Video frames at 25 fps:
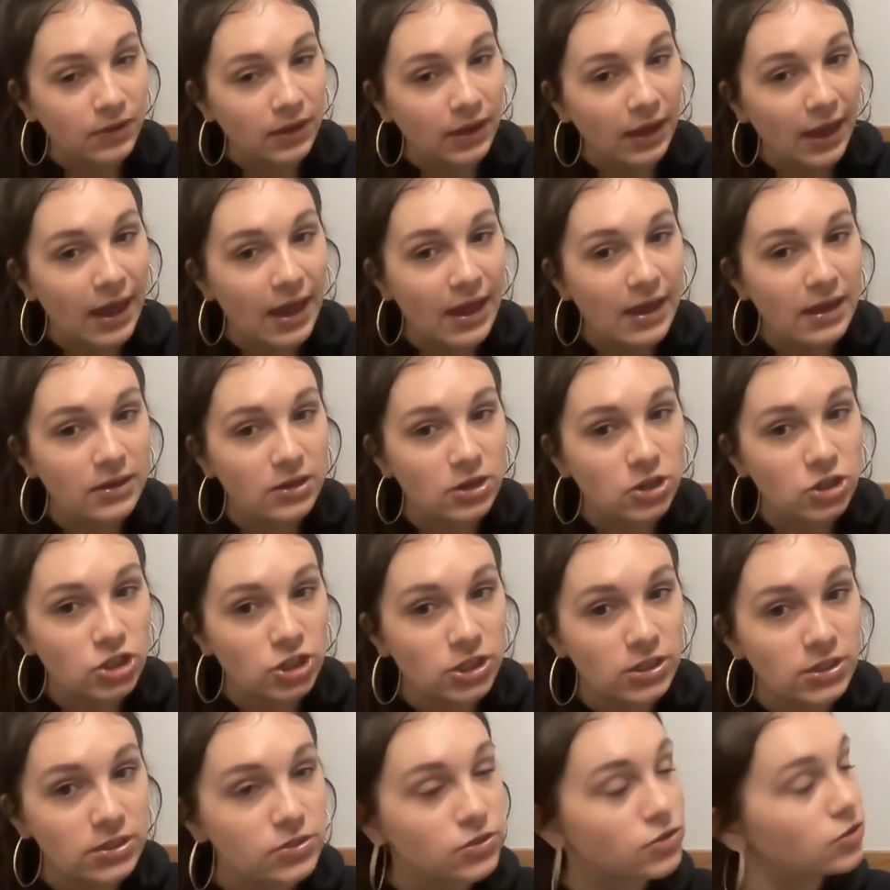and
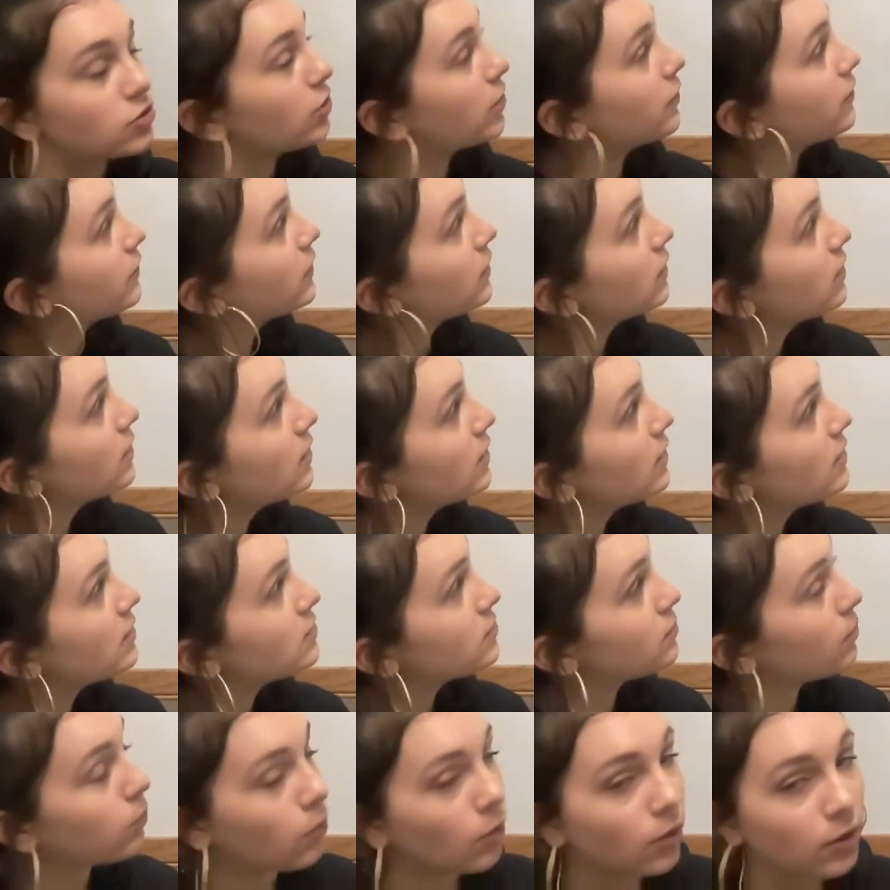she's driven into
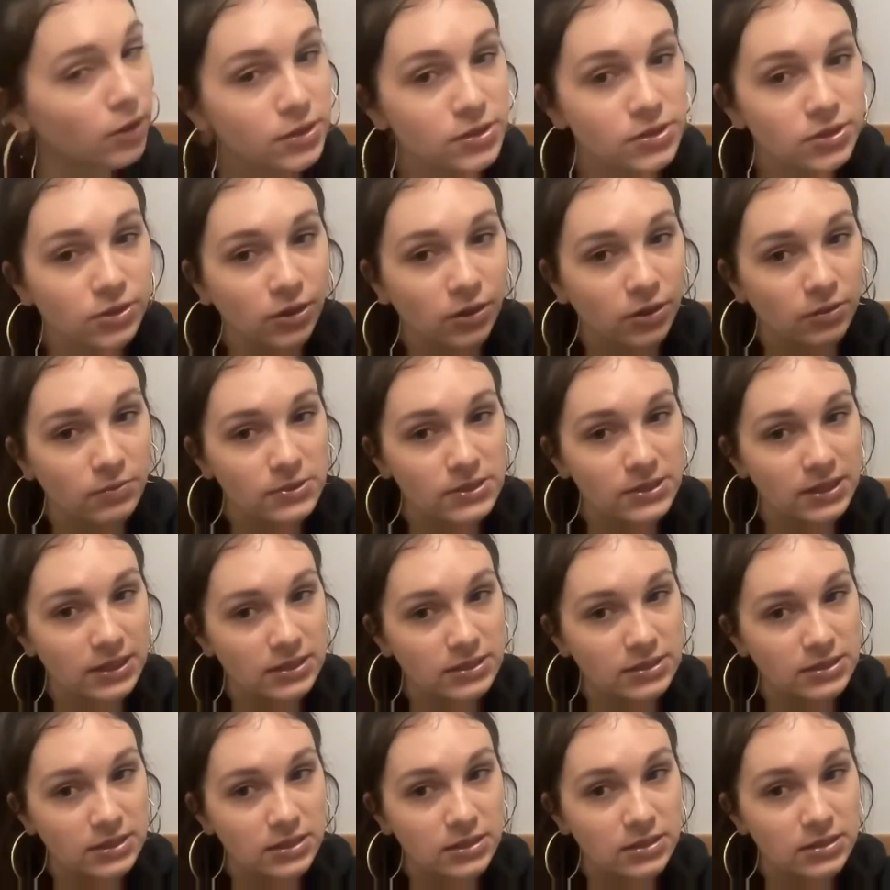poor
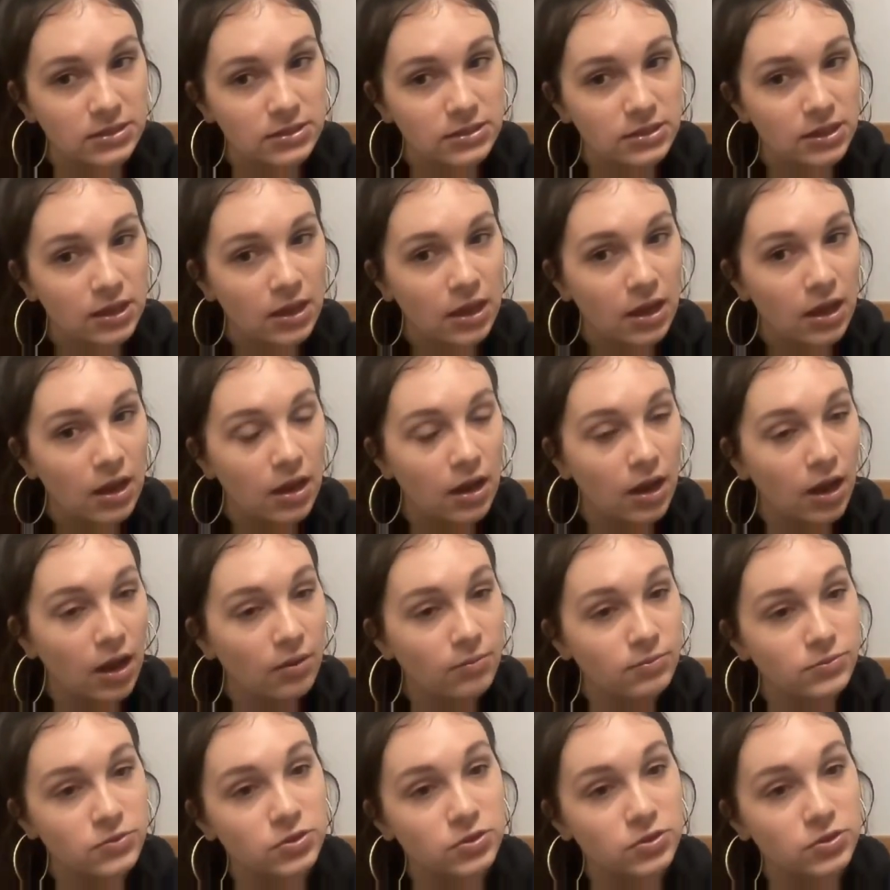circumstances due